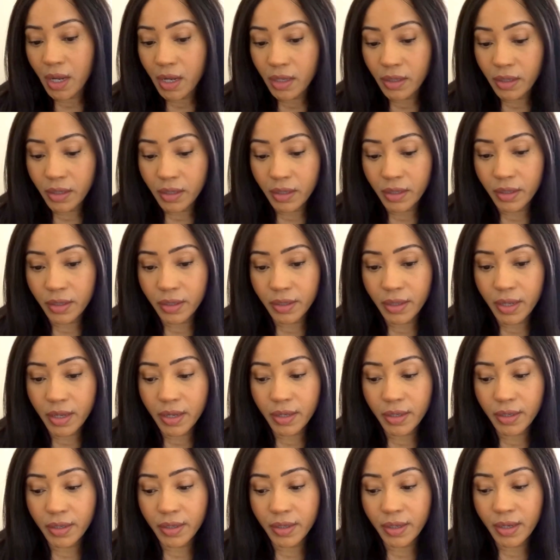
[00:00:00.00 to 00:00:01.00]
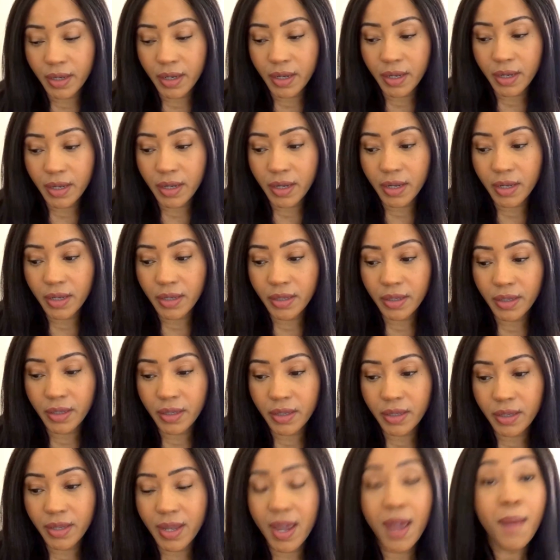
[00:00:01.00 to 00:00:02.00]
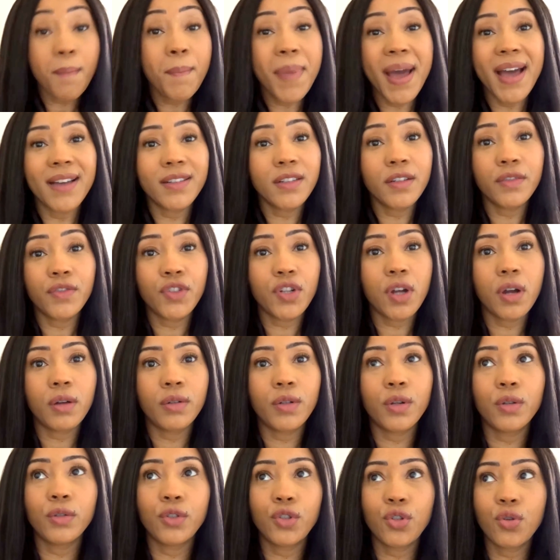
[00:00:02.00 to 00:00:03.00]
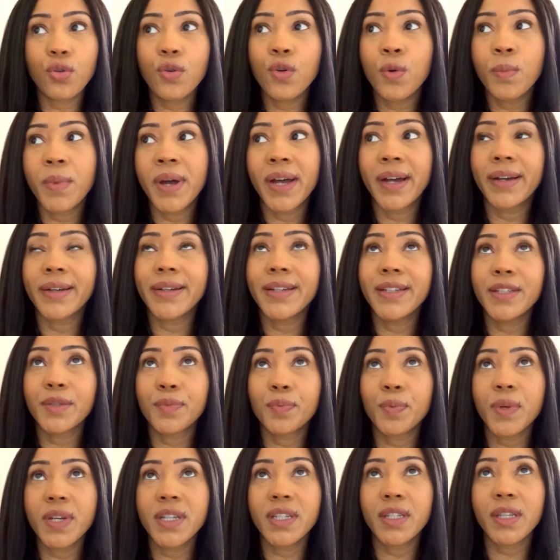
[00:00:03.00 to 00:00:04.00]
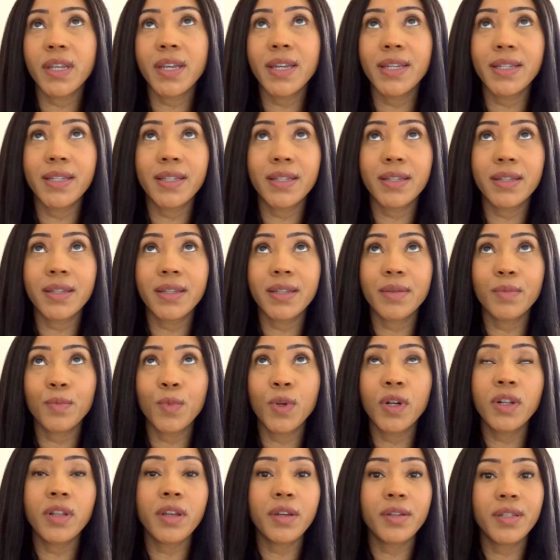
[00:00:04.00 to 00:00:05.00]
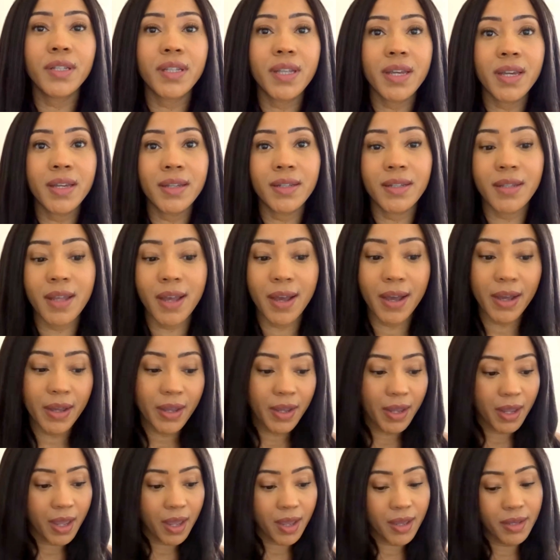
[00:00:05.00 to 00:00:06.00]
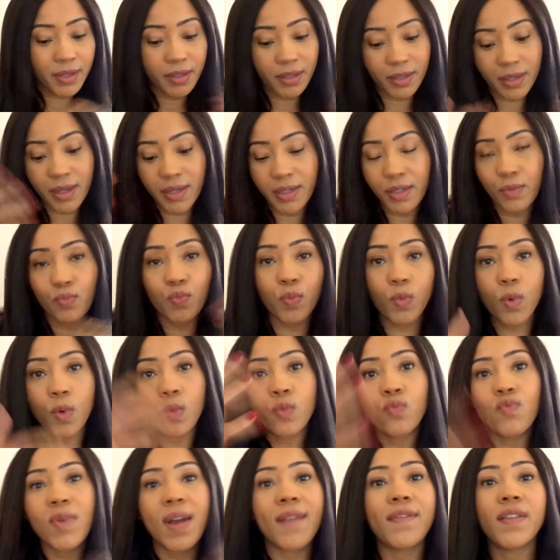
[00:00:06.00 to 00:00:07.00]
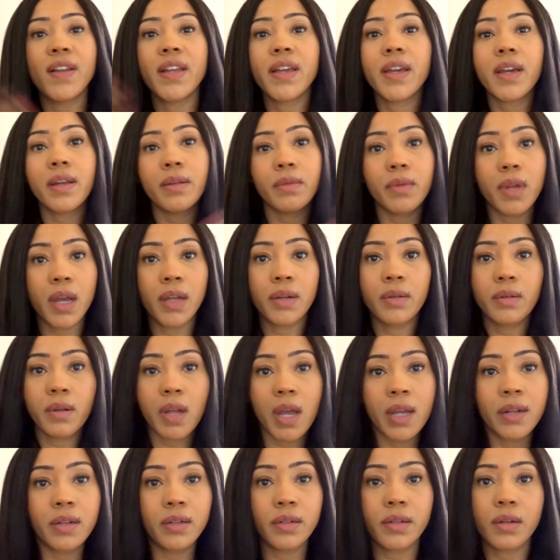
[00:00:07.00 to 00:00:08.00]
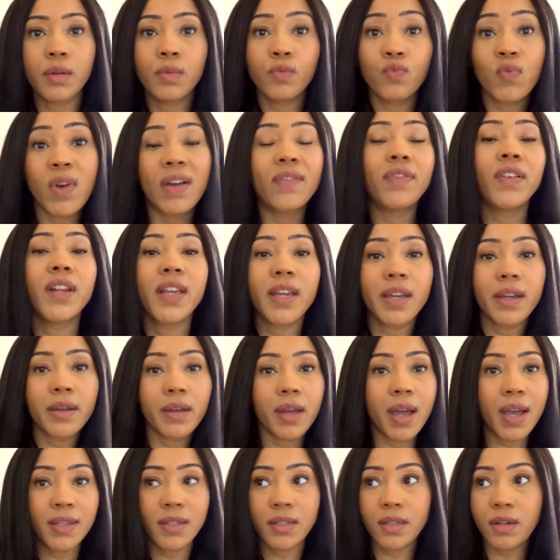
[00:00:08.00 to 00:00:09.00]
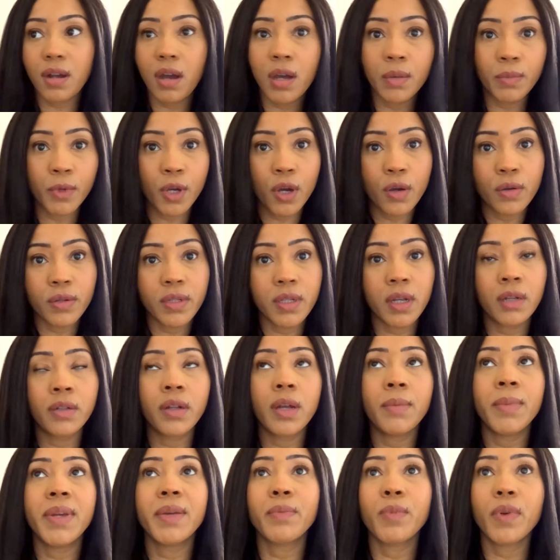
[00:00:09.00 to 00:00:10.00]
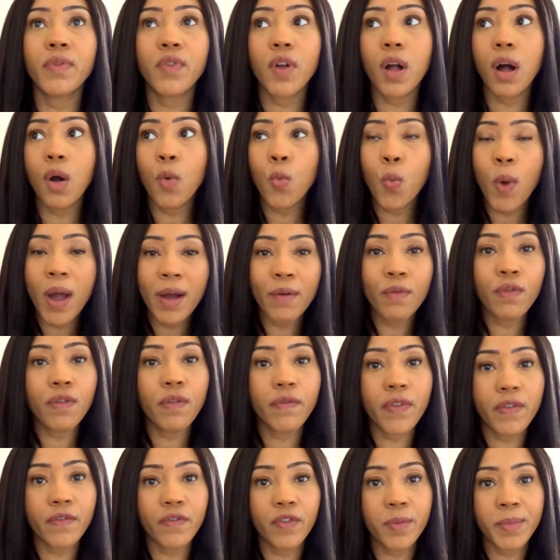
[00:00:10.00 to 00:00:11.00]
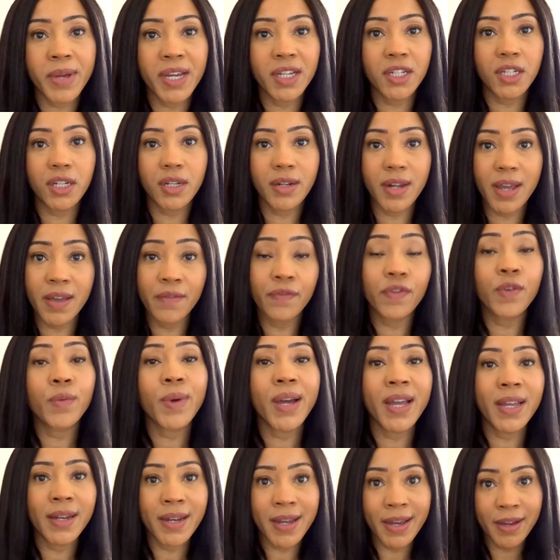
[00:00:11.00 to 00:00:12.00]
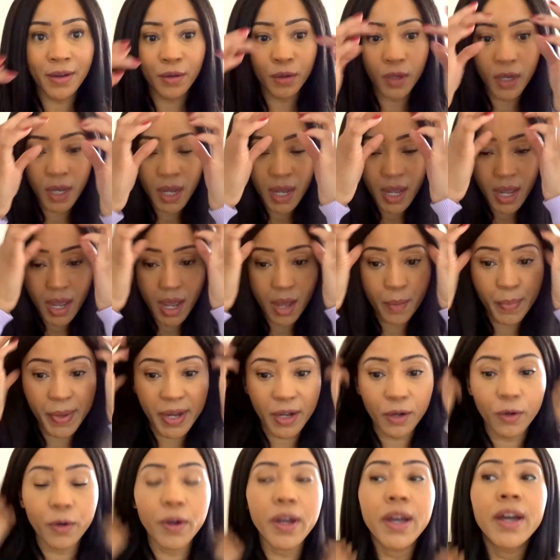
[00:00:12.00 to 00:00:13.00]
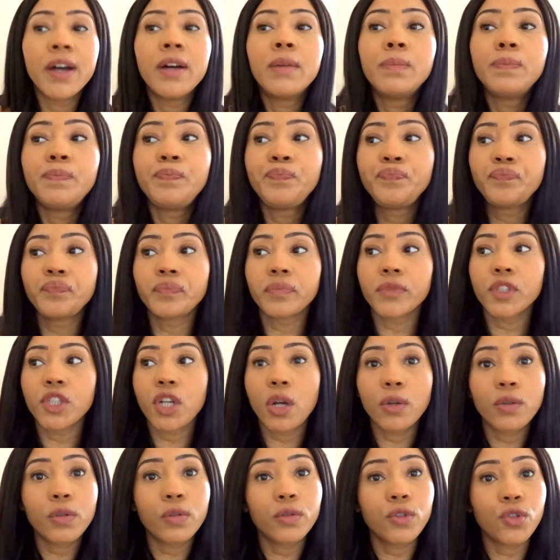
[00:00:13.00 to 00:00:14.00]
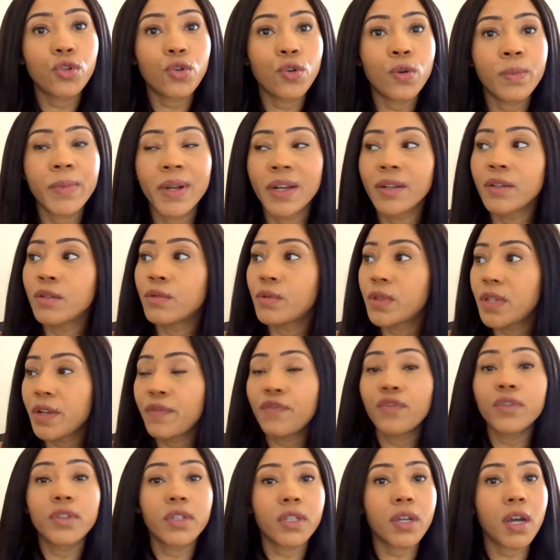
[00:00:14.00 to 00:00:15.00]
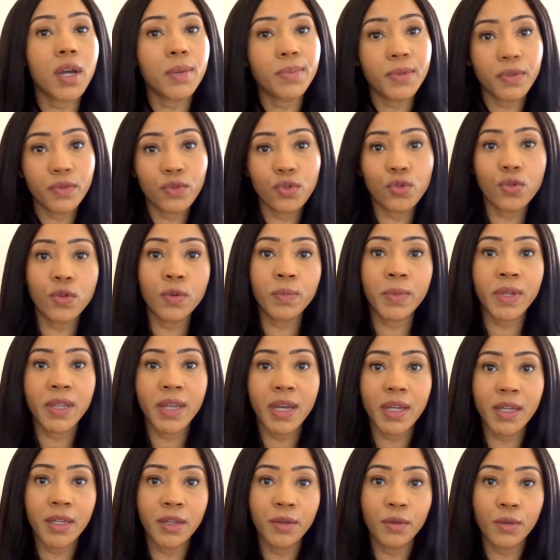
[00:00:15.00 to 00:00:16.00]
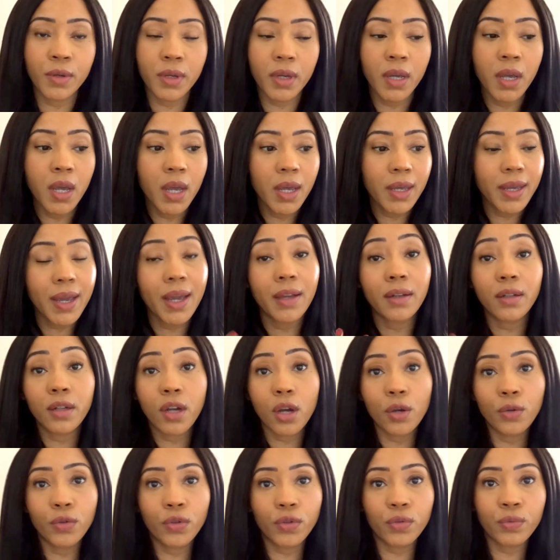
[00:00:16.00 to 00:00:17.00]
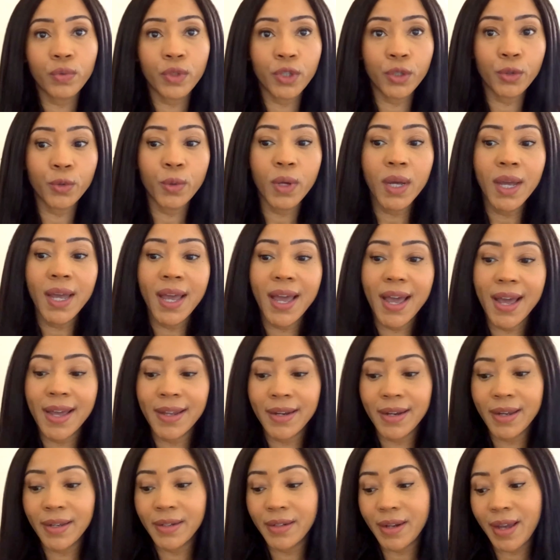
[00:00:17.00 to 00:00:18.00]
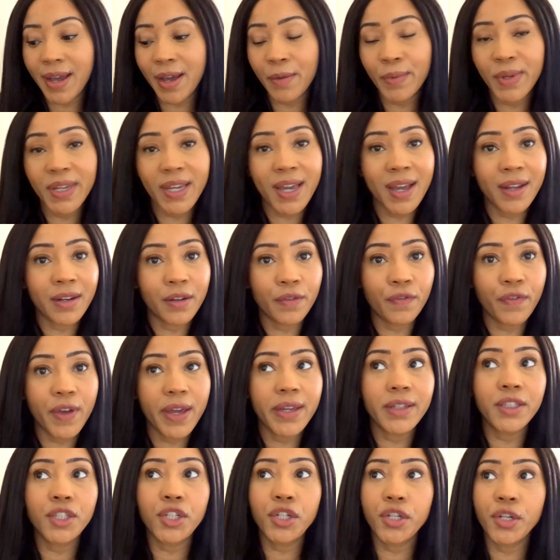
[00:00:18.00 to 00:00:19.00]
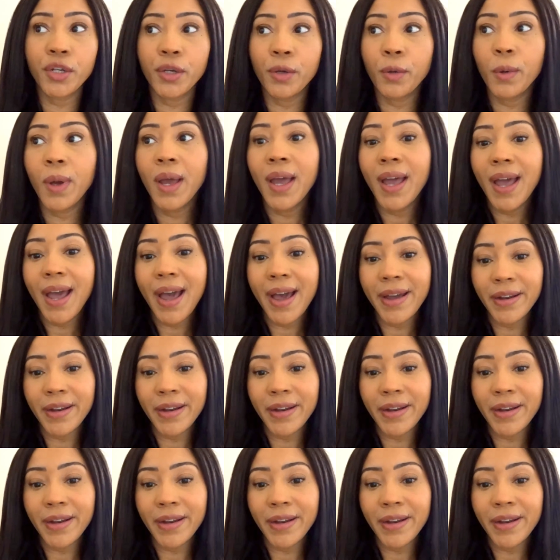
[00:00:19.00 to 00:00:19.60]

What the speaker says: The impact of childhood trauma is one of those things that is unraveling and unraveling as time goes on. I mean, we've got a wealth of information everywhere now about childhood trauma and the different types of trauma that you can go through and how it can affect you.